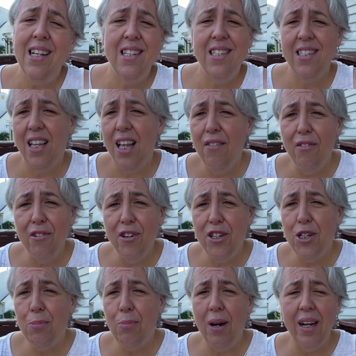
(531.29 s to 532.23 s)
Savor
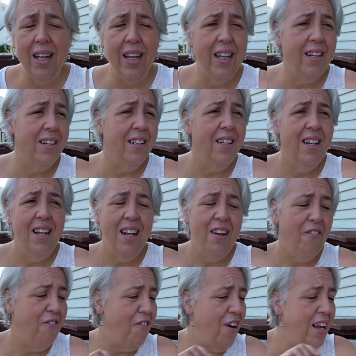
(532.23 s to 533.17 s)
each bite.
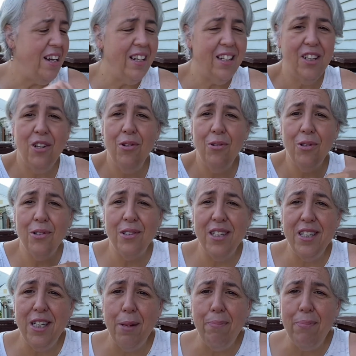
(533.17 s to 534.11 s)
Find a cute little
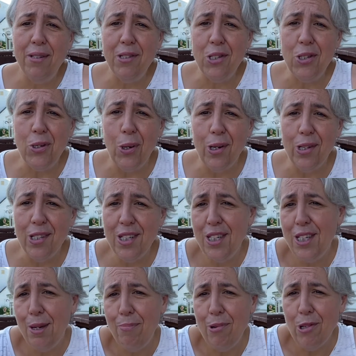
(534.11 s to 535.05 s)
dipping sauce and
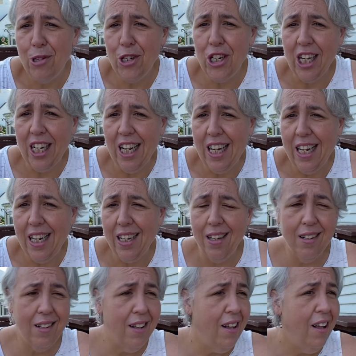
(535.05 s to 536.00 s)
dip your chicken in it.